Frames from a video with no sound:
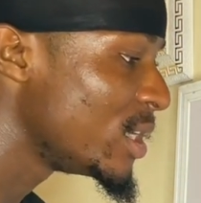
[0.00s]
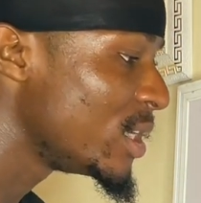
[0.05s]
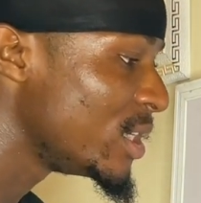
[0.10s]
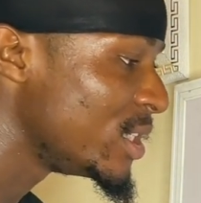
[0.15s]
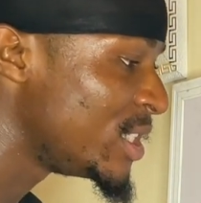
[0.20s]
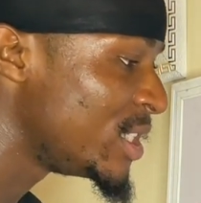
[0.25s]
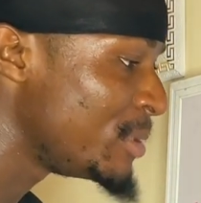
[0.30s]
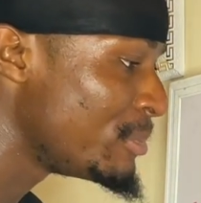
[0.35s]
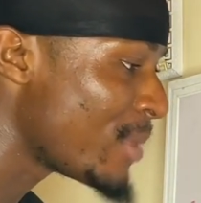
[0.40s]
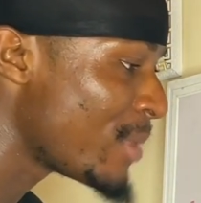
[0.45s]

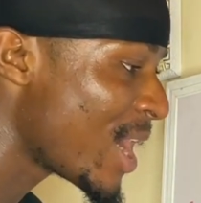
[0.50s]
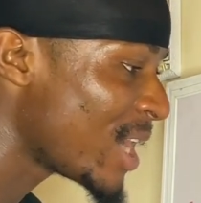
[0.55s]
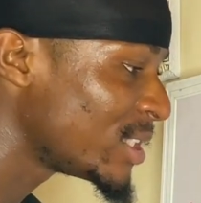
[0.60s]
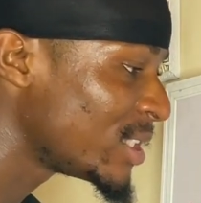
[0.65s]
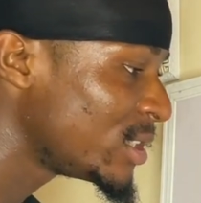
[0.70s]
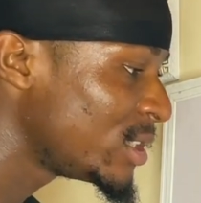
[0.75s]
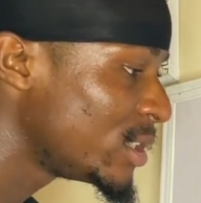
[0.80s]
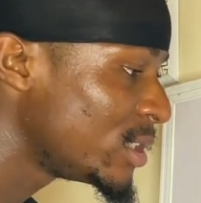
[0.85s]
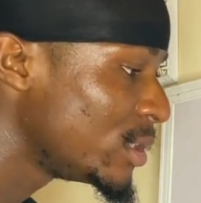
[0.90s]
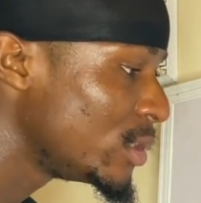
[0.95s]
Demand
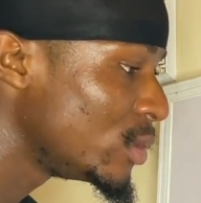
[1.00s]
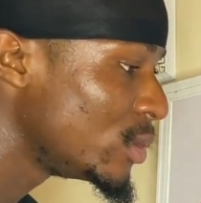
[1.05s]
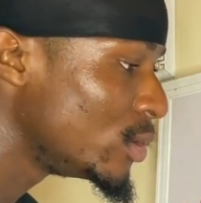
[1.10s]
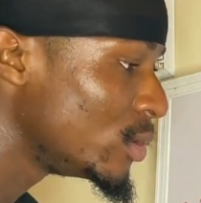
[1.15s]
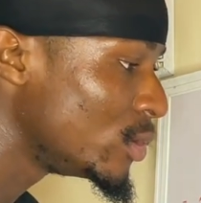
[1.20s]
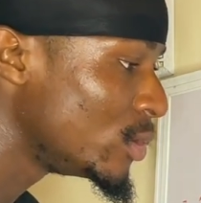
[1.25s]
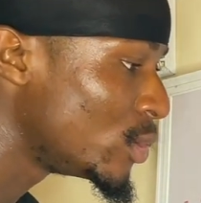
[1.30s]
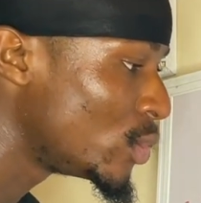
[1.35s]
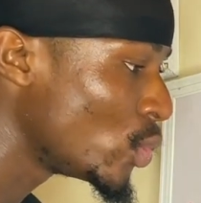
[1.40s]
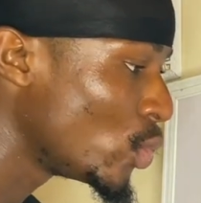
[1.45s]

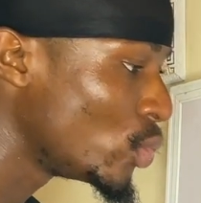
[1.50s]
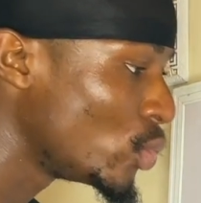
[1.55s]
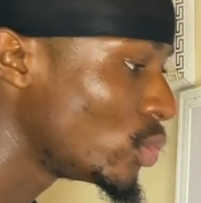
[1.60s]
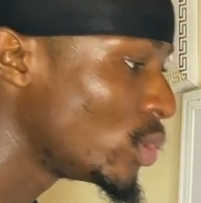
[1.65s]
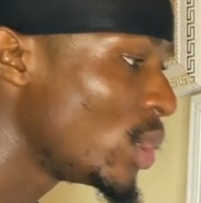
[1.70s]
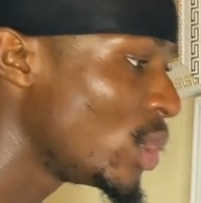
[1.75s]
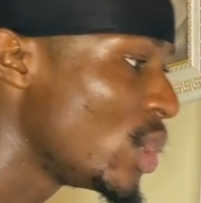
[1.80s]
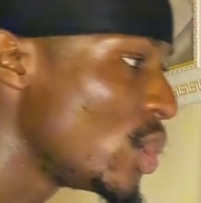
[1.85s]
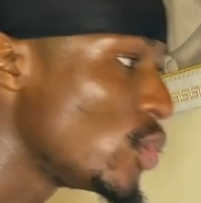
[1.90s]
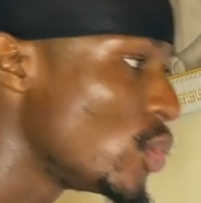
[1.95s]

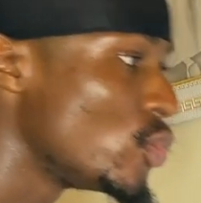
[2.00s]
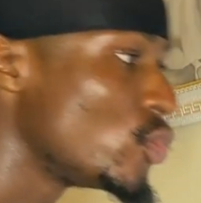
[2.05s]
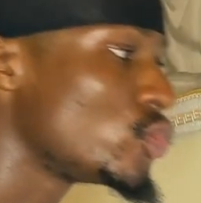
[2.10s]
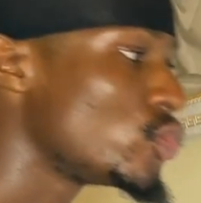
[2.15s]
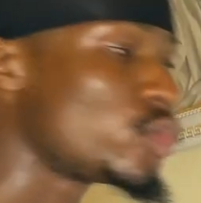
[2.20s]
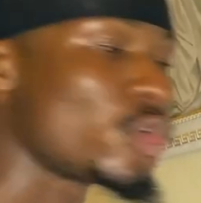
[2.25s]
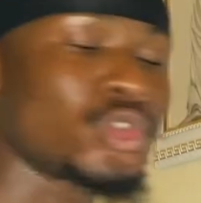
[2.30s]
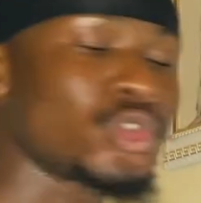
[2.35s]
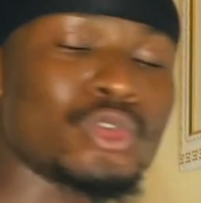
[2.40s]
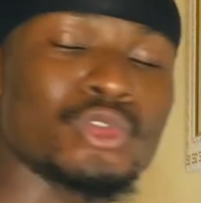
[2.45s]
zone.
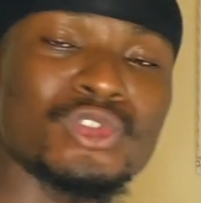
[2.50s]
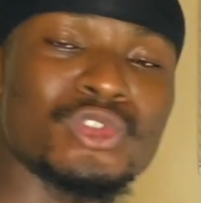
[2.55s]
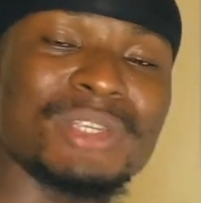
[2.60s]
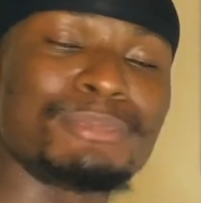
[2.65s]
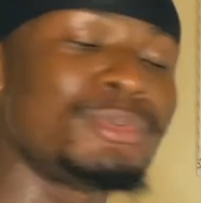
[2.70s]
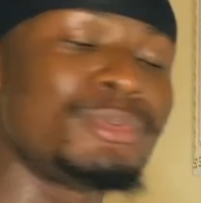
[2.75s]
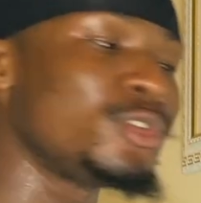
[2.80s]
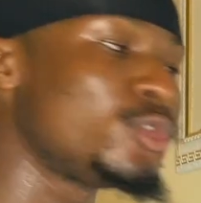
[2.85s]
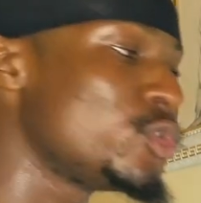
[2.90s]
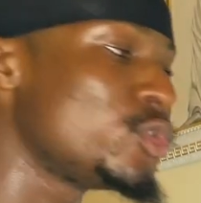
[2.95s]
So what we want to
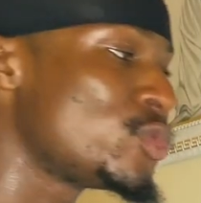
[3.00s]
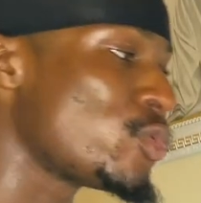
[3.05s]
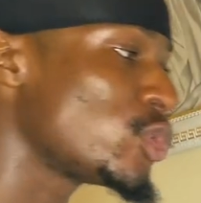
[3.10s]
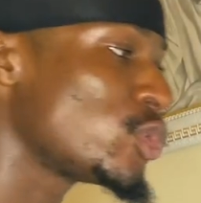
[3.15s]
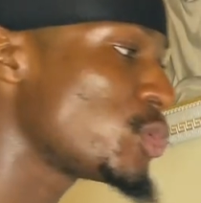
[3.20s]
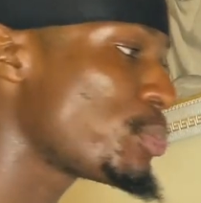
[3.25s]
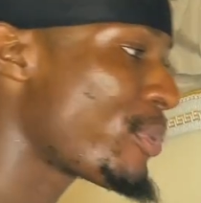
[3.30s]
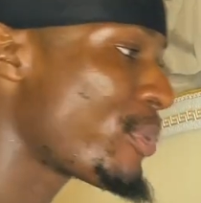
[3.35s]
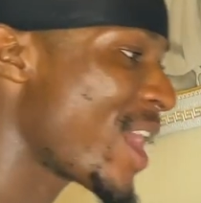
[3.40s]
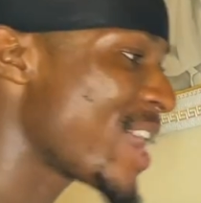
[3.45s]
simply do is
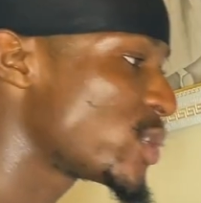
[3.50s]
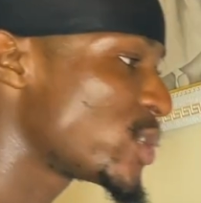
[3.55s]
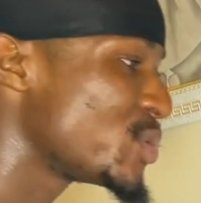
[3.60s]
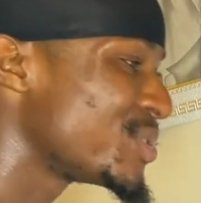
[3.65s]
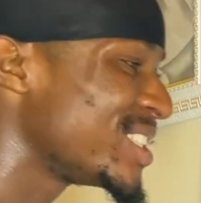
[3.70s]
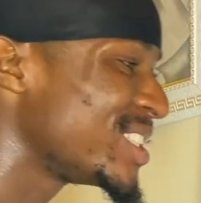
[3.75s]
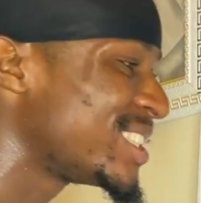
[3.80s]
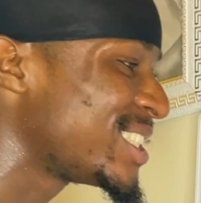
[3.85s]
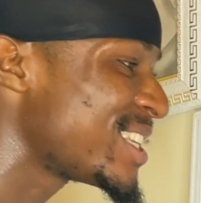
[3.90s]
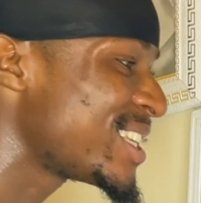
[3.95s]
want price to
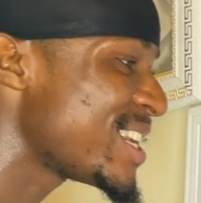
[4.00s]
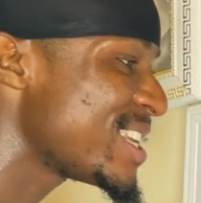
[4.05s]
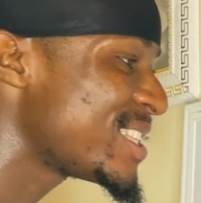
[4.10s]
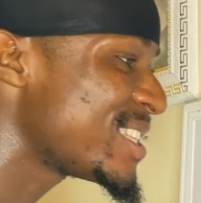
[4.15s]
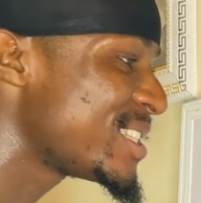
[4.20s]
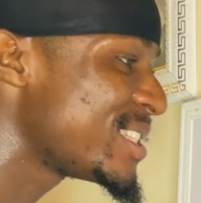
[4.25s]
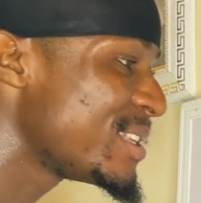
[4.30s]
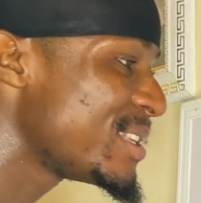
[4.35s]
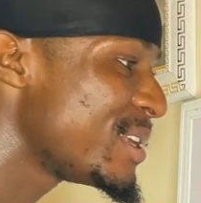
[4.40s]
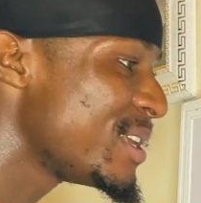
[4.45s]
retrace
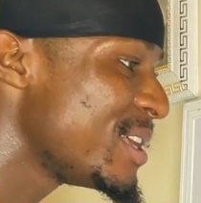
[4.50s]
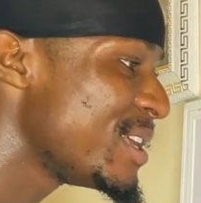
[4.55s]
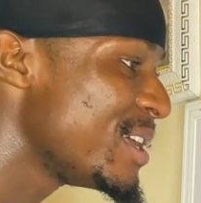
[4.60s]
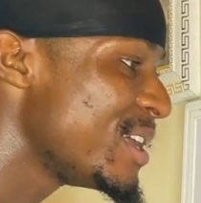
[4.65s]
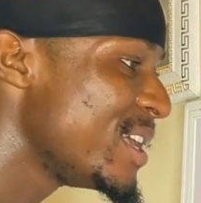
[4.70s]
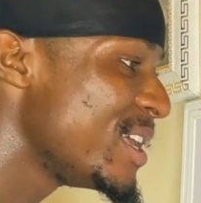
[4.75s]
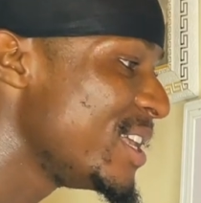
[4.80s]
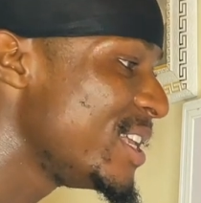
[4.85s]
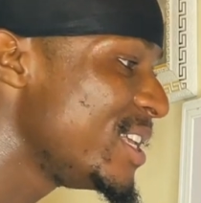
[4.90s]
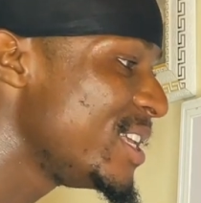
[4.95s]

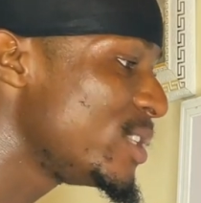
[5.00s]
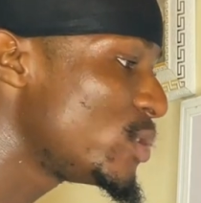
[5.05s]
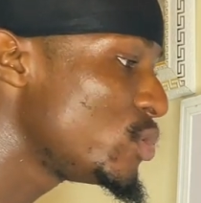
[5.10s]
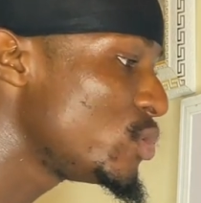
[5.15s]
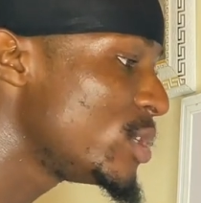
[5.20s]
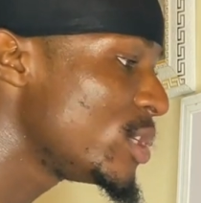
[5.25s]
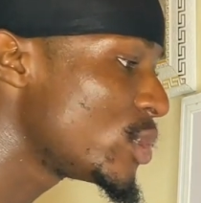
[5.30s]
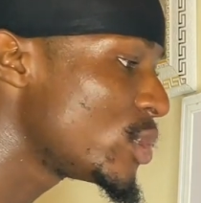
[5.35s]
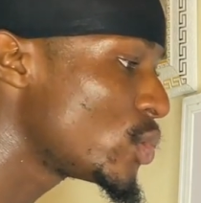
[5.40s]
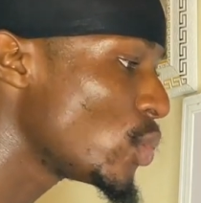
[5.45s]
into
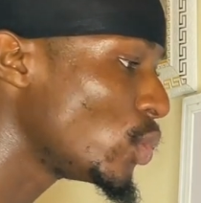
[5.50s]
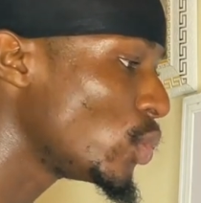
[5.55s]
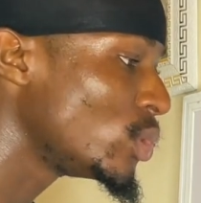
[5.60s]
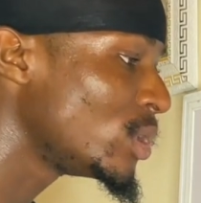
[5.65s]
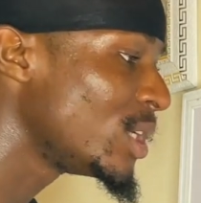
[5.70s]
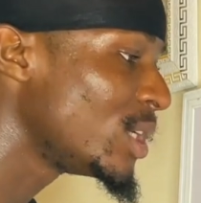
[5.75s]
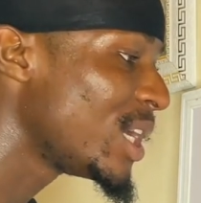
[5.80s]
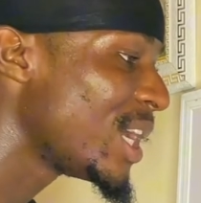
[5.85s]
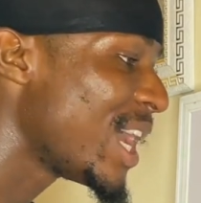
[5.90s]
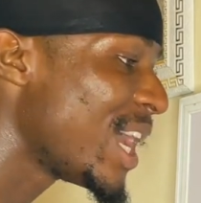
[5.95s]
this
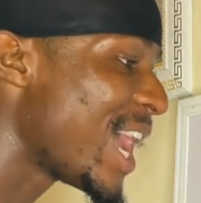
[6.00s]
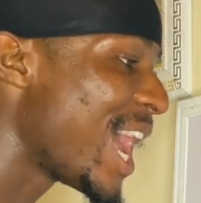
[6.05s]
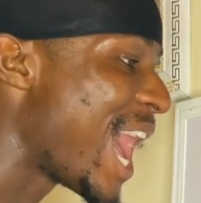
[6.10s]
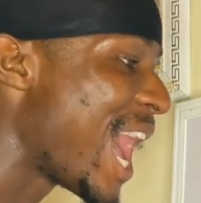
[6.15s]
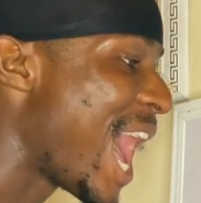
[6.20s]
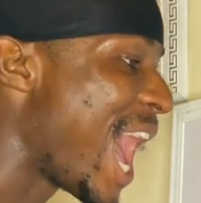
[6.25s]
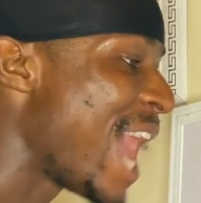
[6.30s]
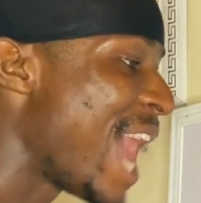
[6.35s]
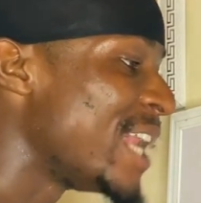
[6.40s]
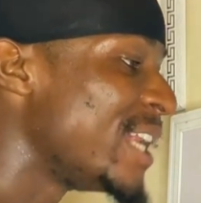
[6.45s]
zone
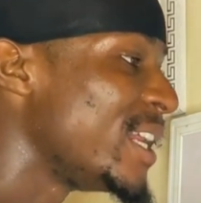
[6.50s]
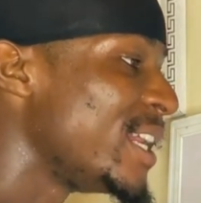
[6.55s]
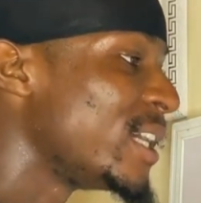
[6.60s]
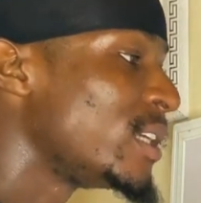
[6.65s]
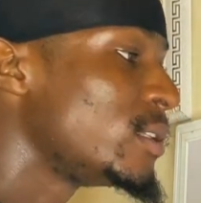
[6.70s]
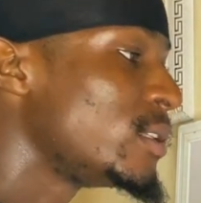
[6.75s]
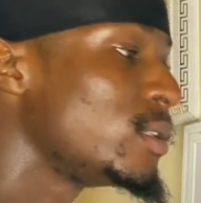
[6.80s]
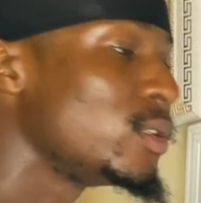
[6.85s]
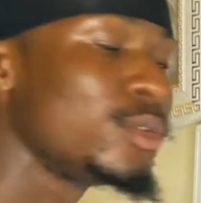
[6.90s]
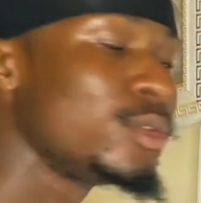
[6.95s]
and
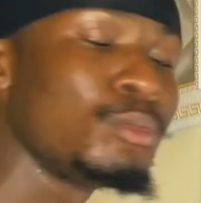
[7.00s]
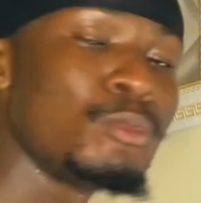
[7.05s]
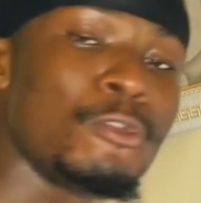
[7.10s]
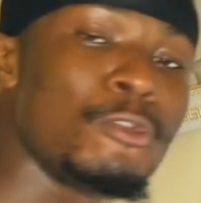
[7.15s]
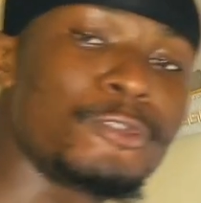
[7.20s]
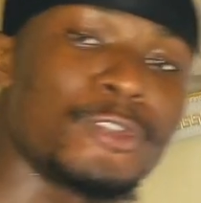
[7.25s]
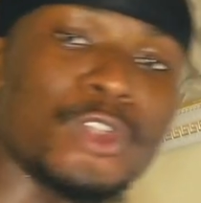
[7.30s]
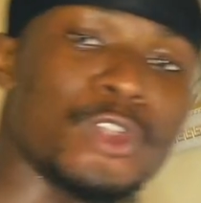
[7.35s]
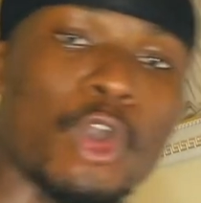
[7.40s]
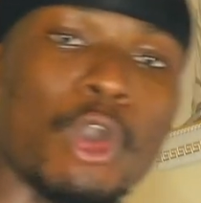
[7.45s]
then move
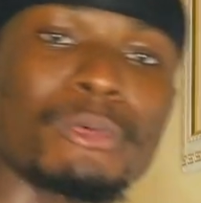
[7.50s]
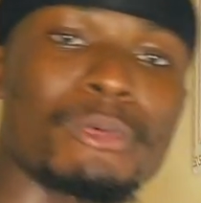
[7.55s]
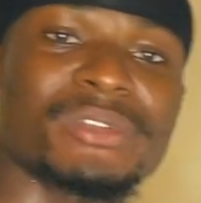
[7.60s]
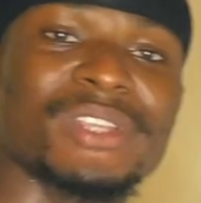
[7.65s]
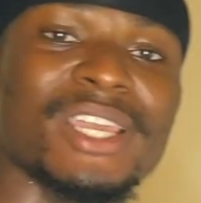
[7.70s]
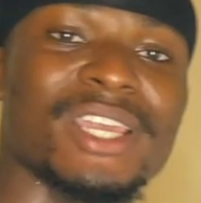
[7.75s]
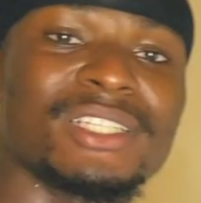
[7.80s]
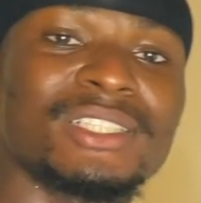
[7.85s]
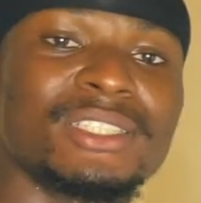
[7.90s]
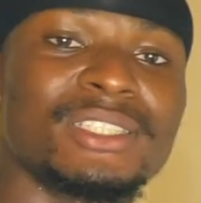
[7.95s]
to the
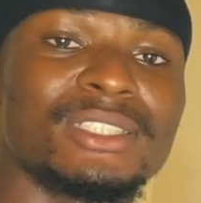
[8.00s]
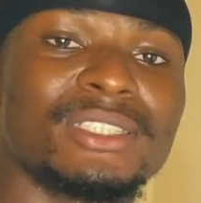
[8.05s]
upside.